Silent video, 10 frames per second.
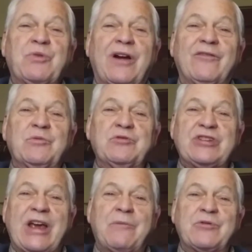Proverbs
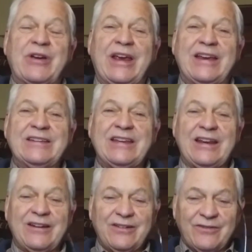chapter
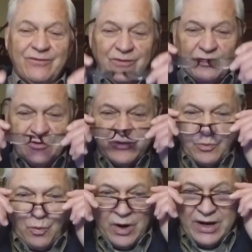18, verse
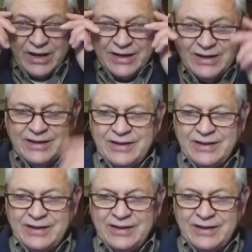1